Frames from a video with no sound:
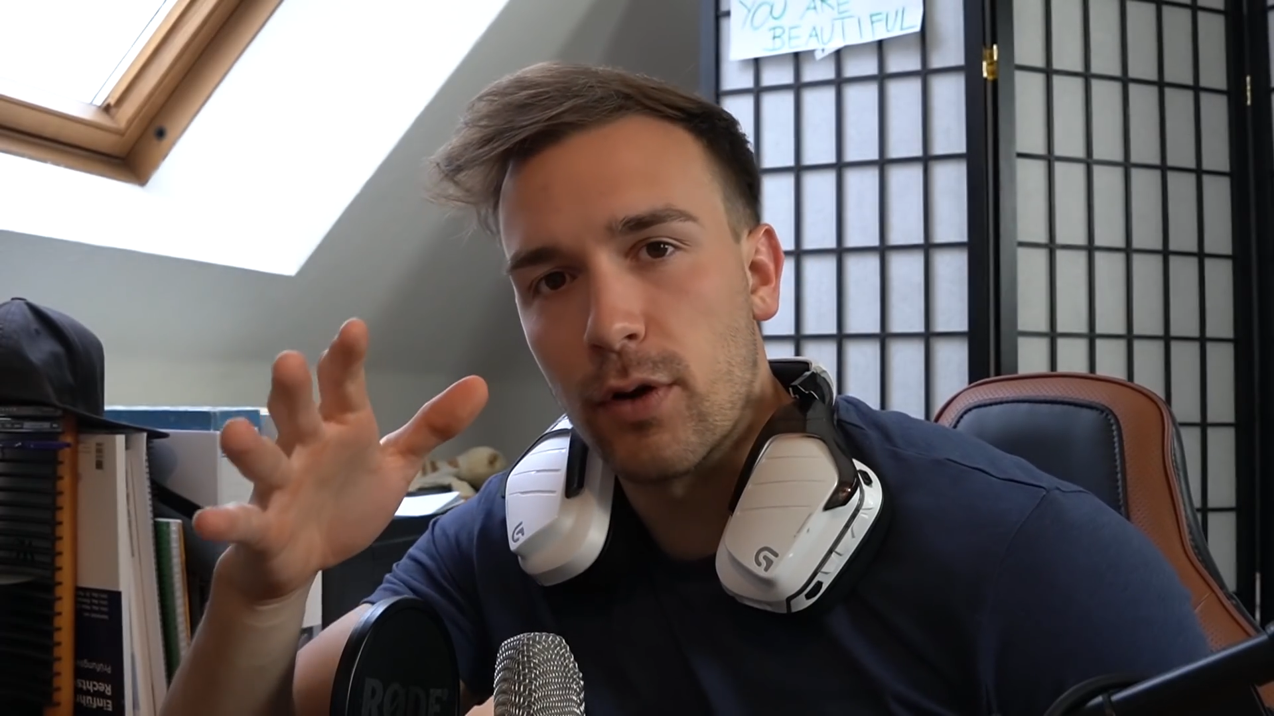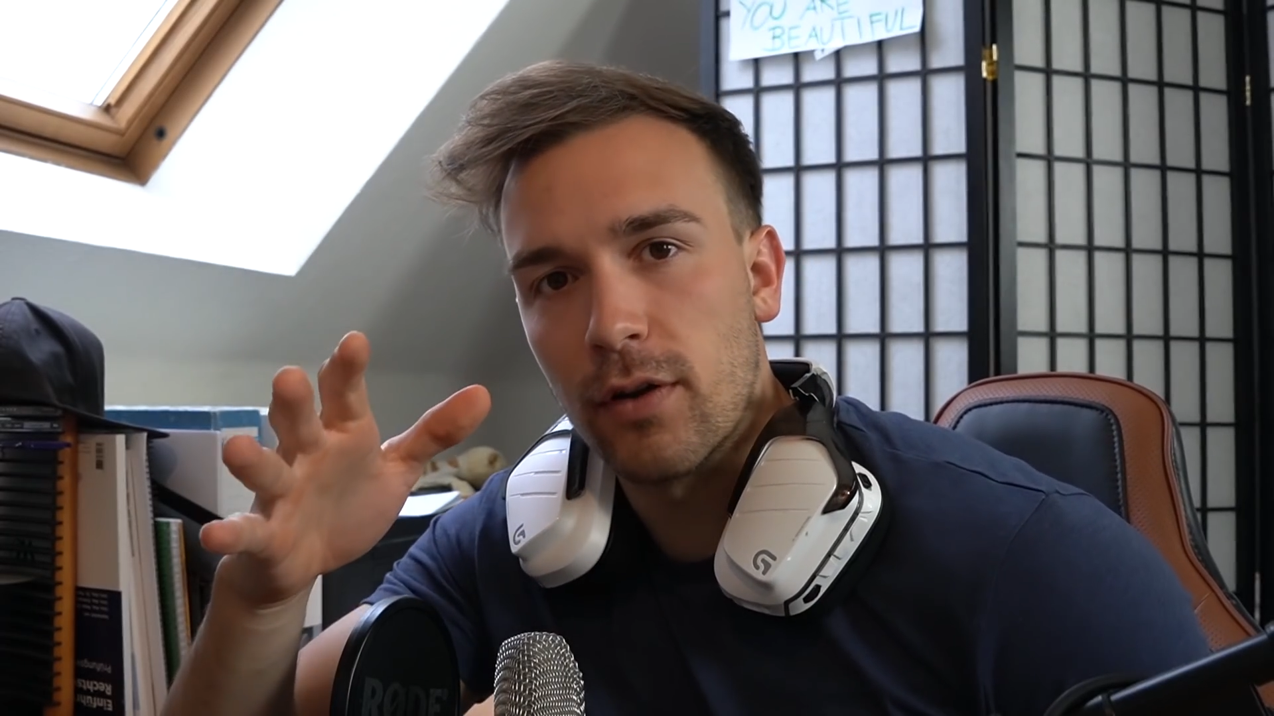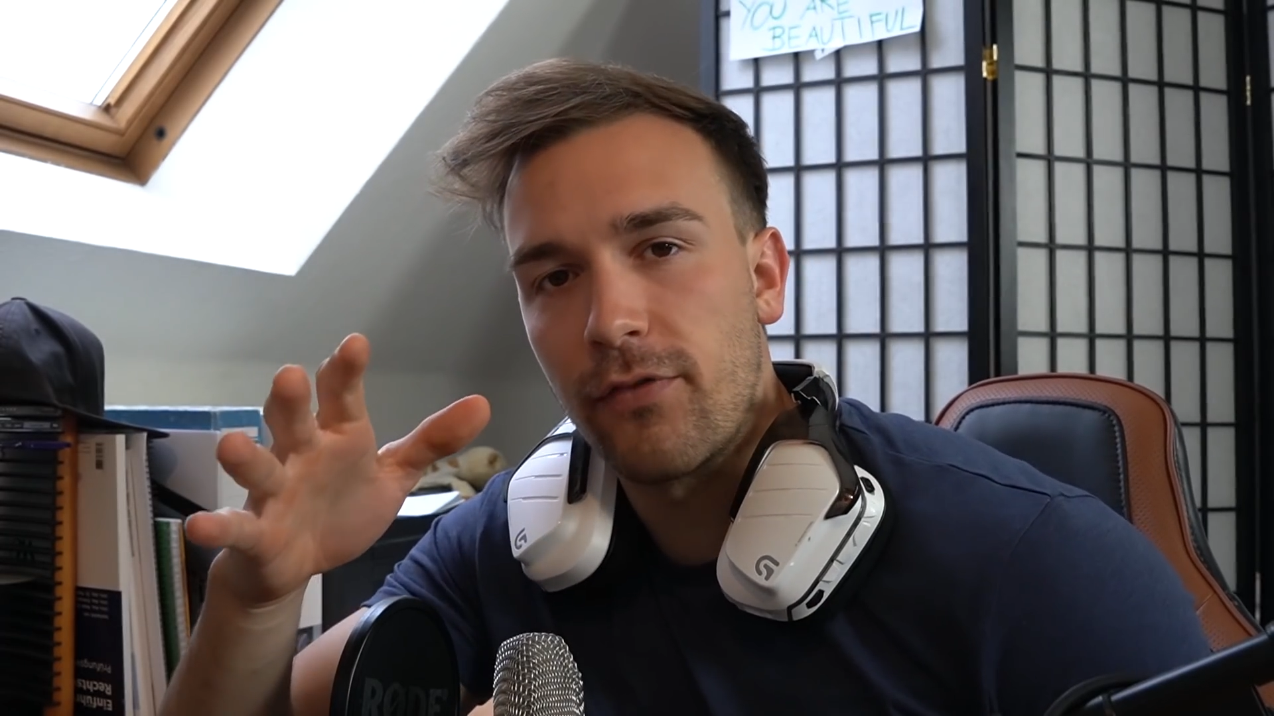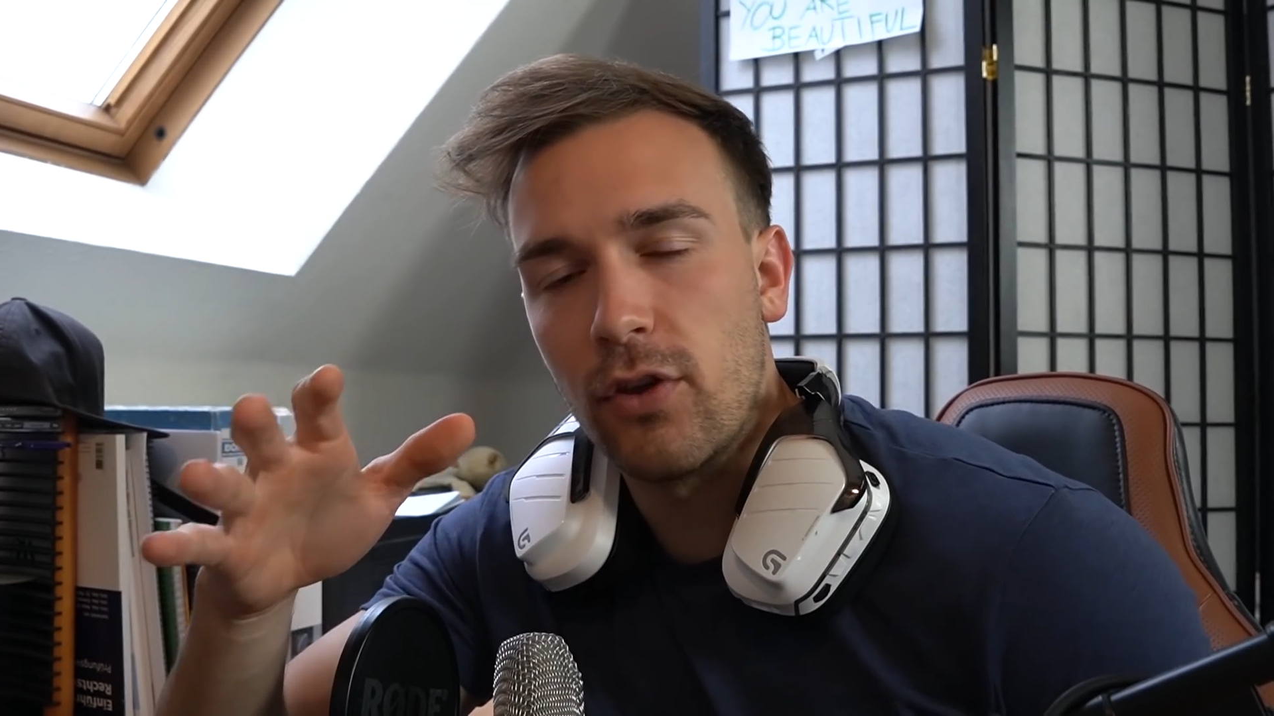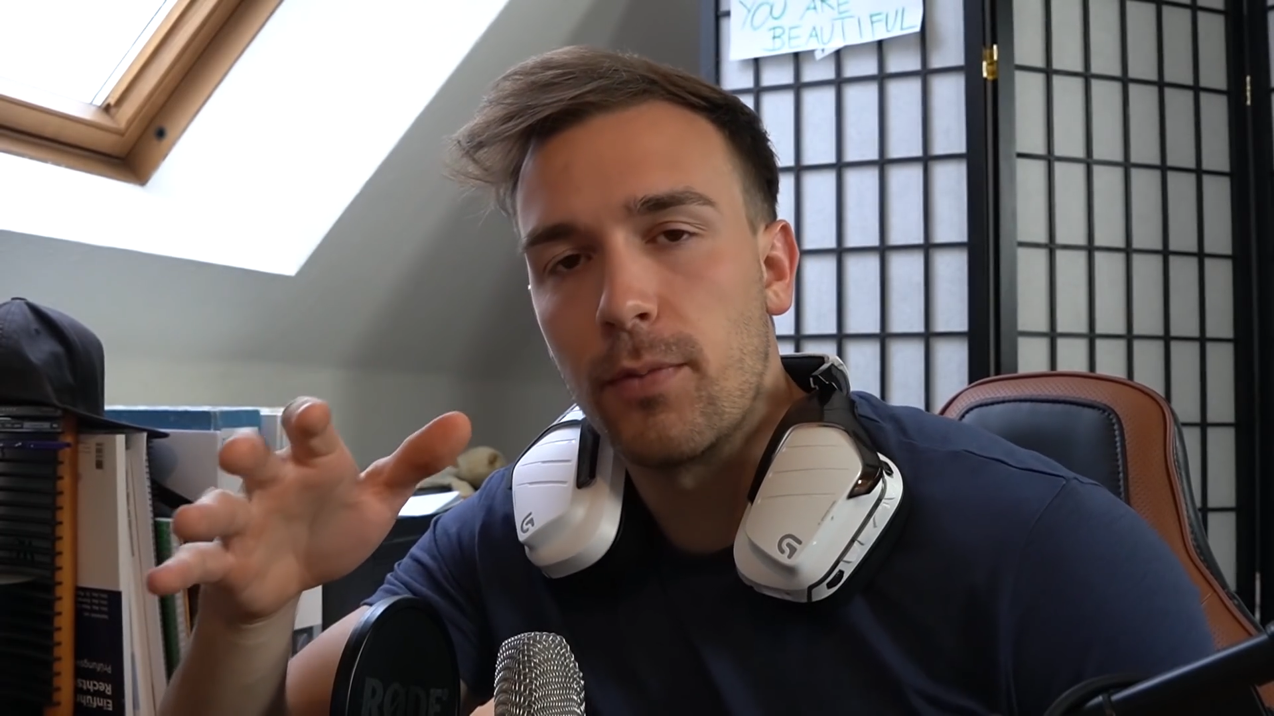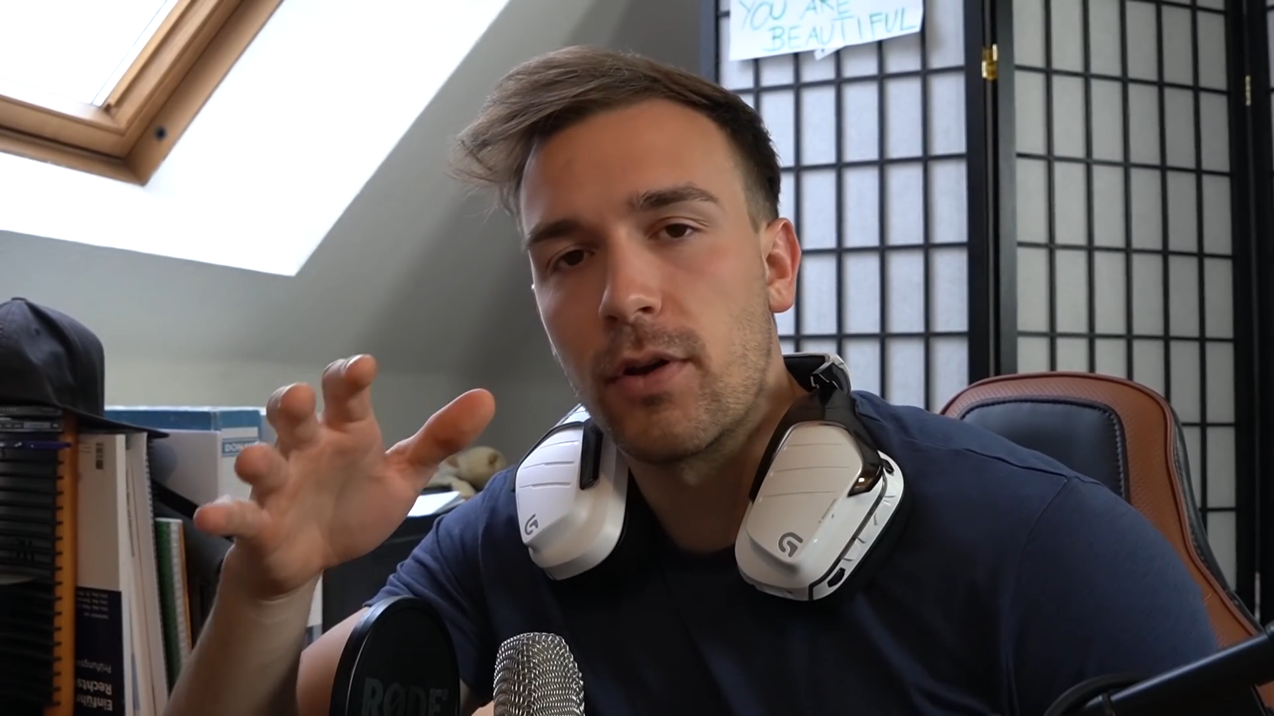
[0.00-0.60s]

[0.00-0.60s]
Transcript: one of you,